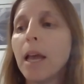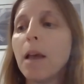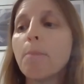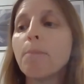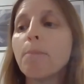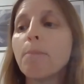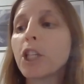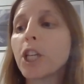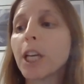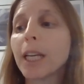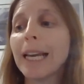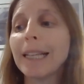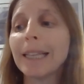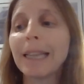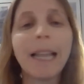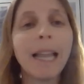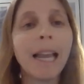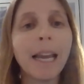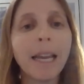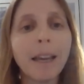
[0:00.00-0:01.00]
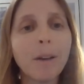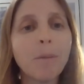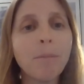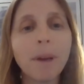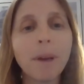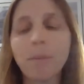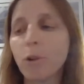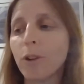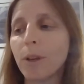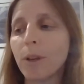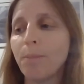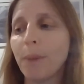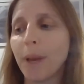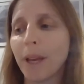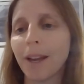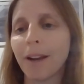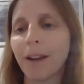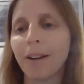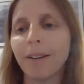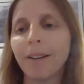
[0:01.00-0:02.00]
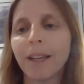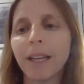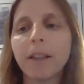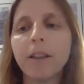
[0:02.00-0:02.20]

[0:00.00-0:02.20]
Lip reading: but she can't lay her memory bare